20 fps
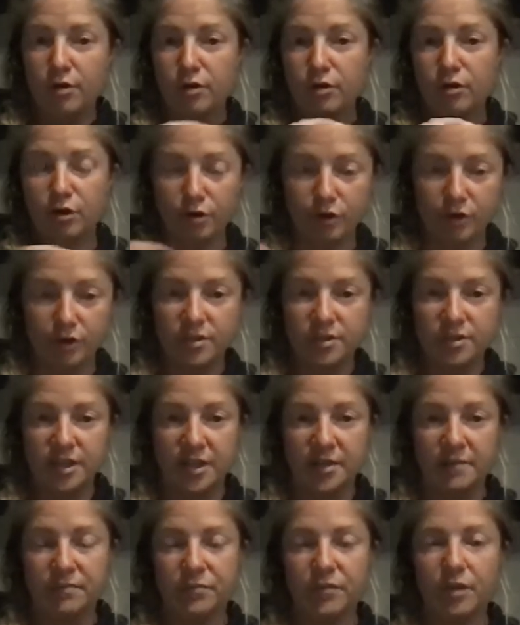
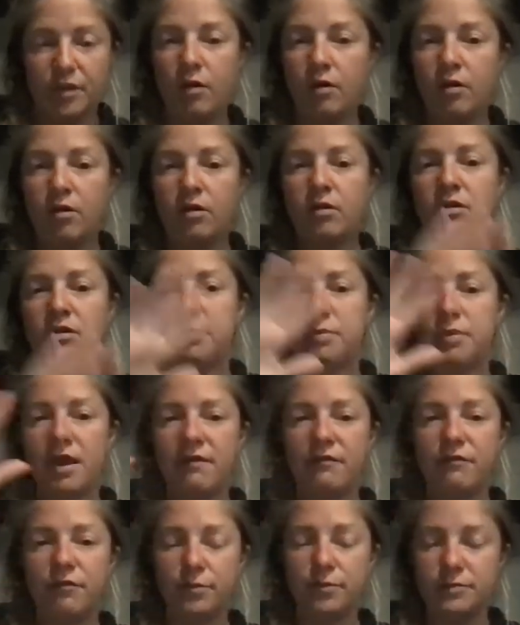currency. All the
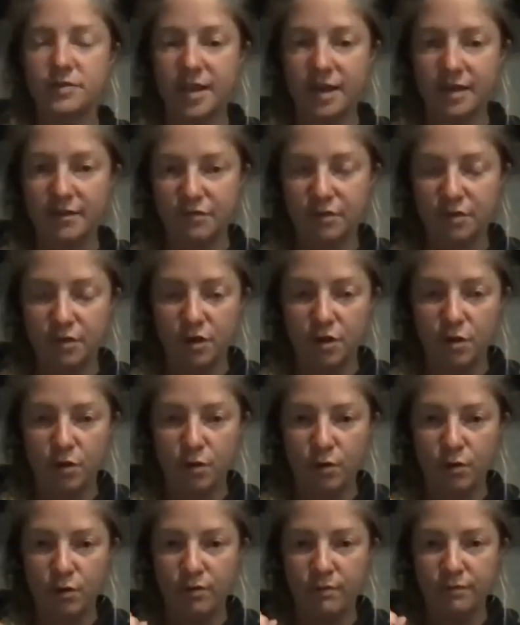platforms have their
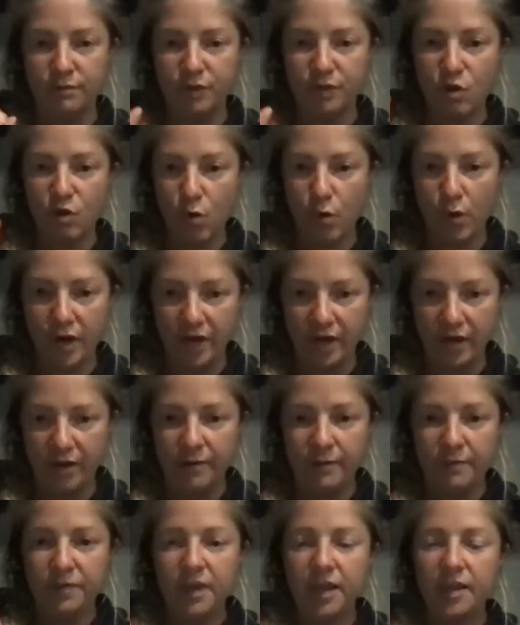own coin.
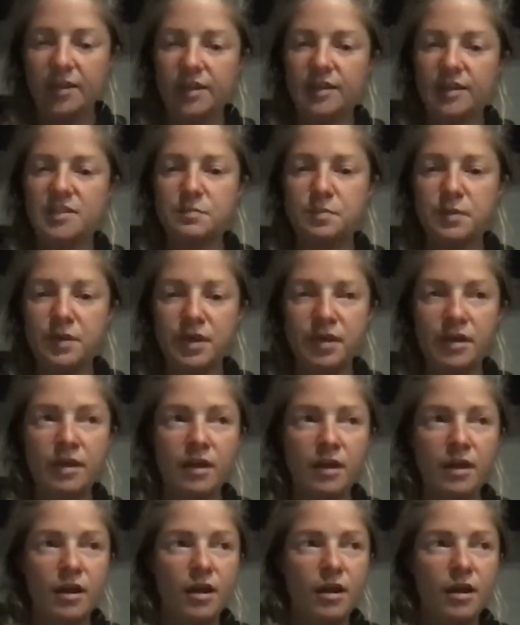And let's be
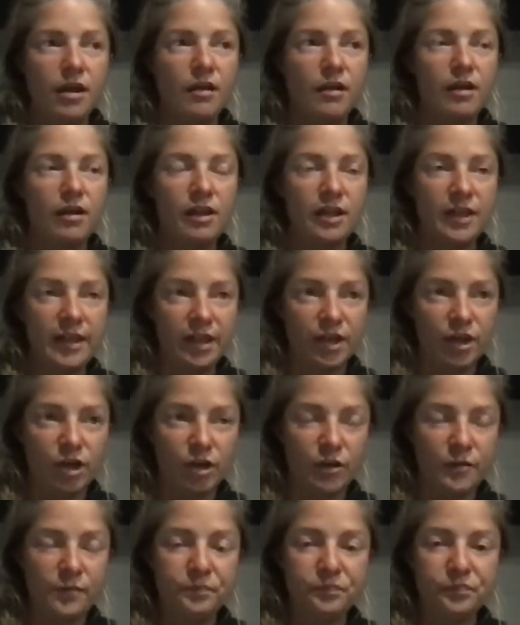
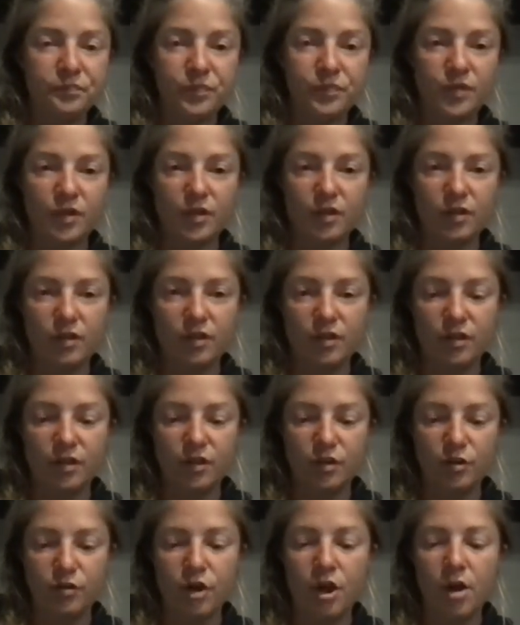clear,
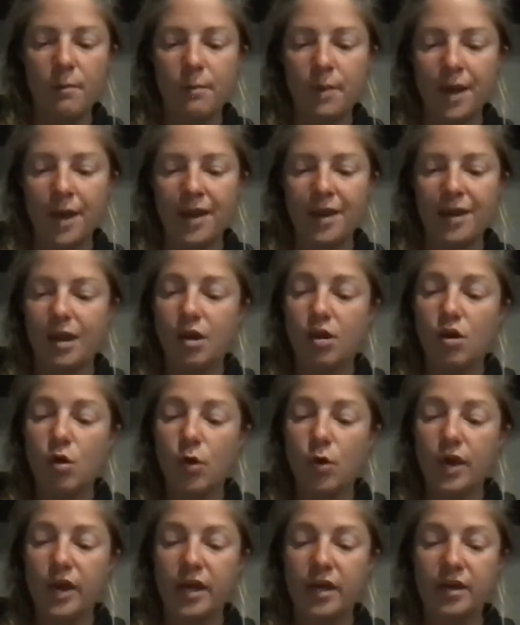you're not buying a
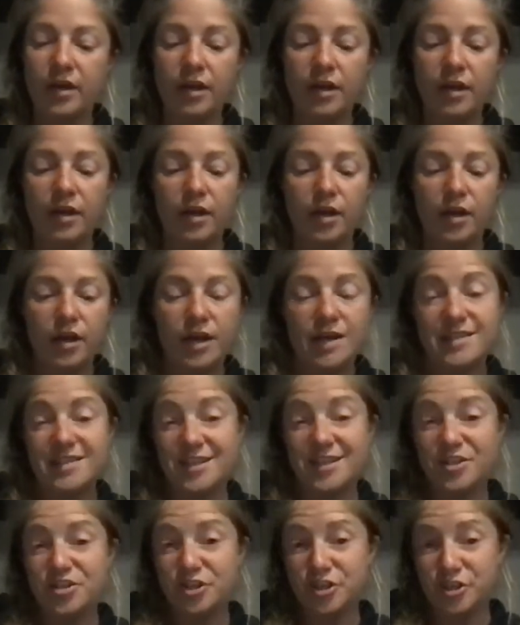coin,
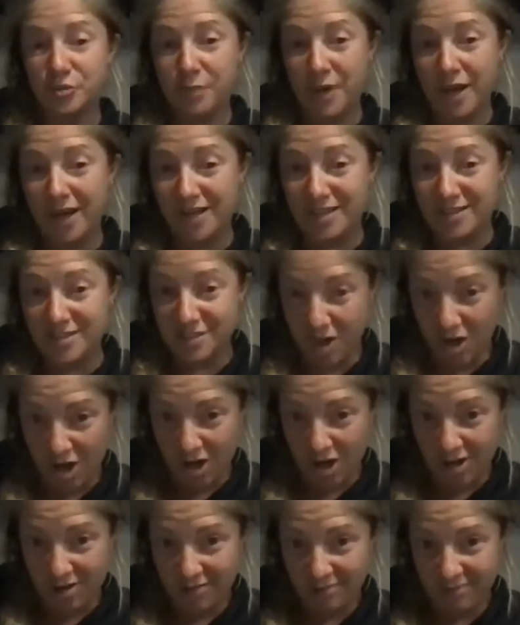essentially you're buying a
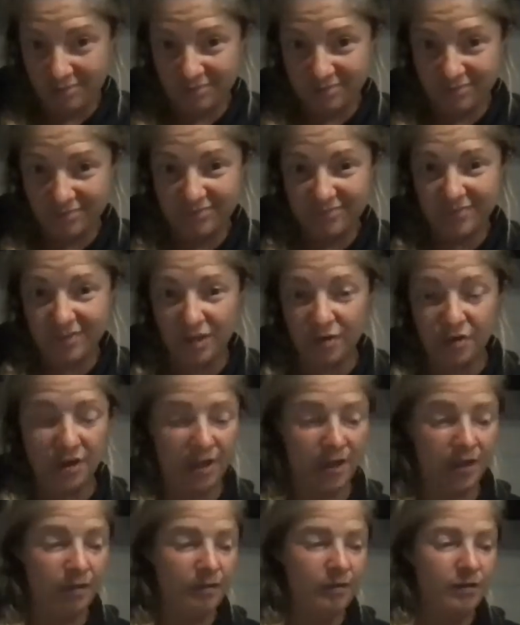stock.
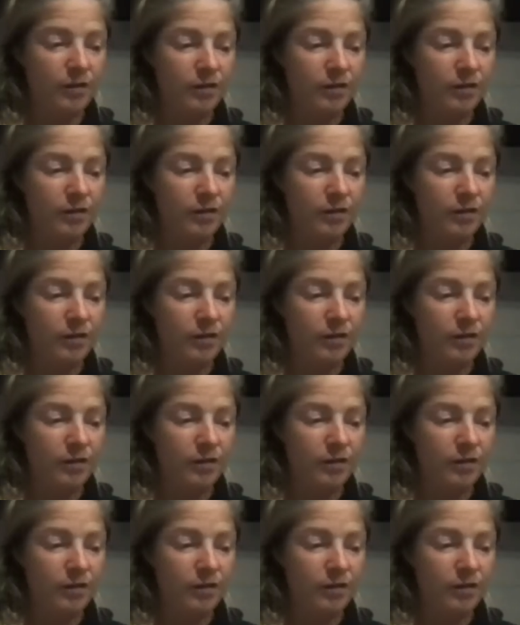Okay.